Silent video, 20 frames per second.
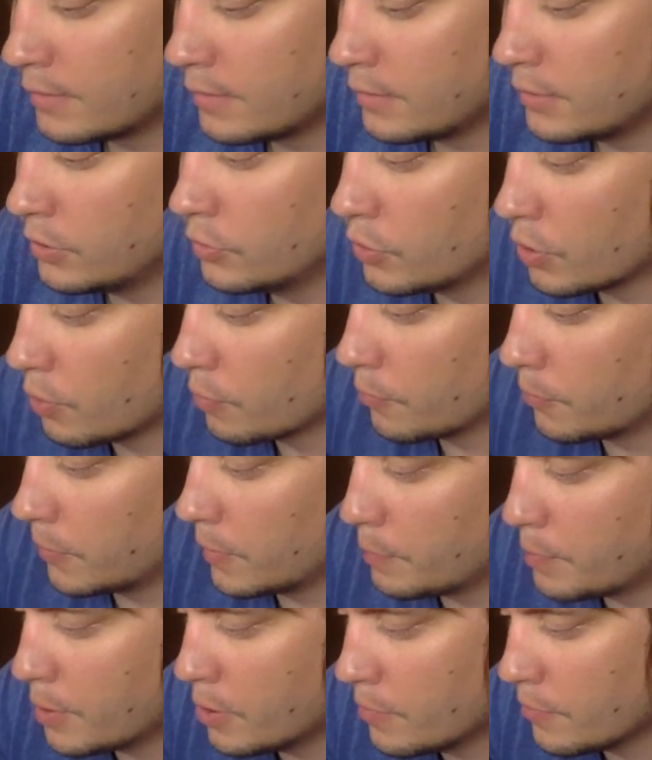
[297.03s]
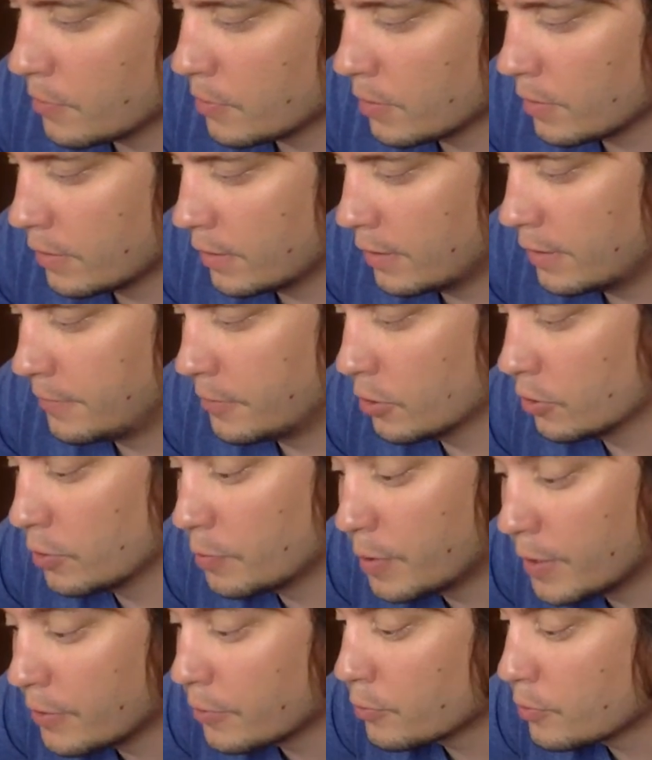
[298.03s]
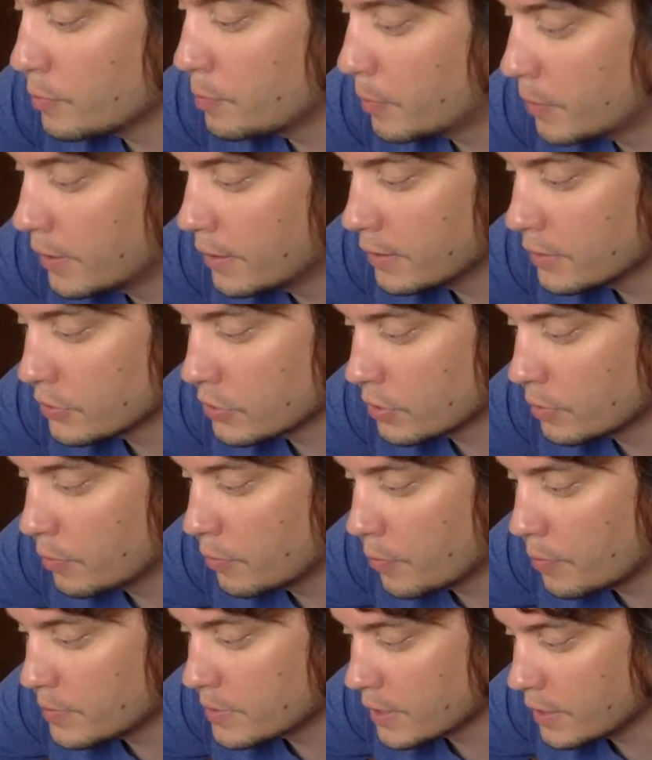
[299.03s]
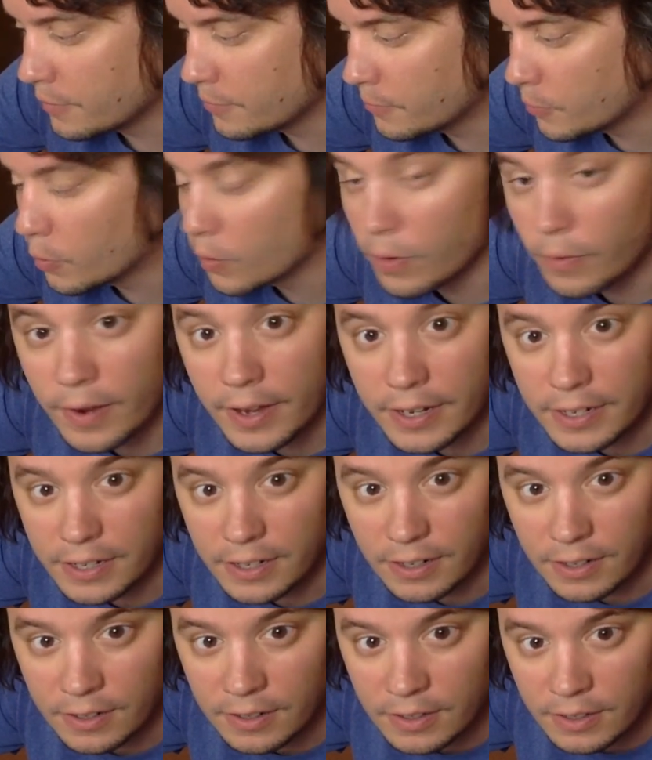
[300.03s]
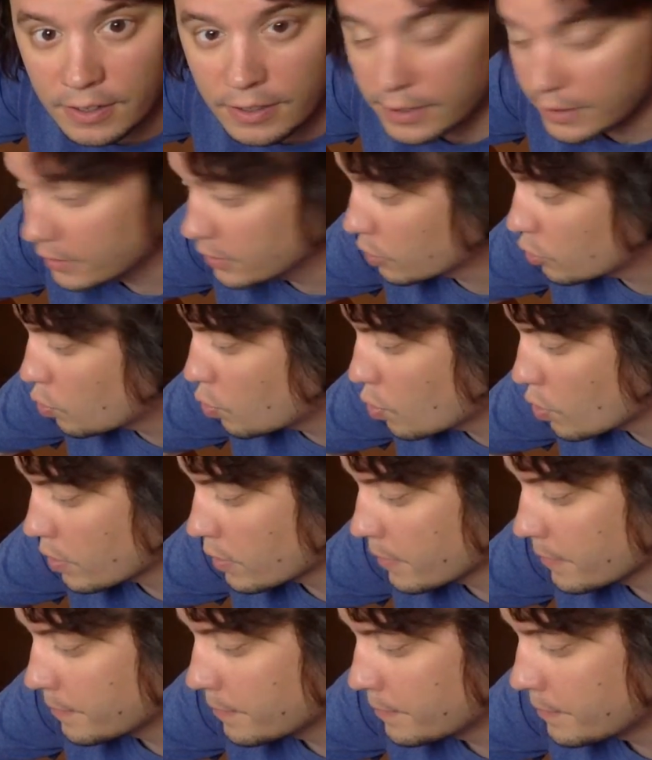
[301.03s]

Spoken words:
You don't flip over if you're only playing with 3 players. Some of them say 4 right here in the corner.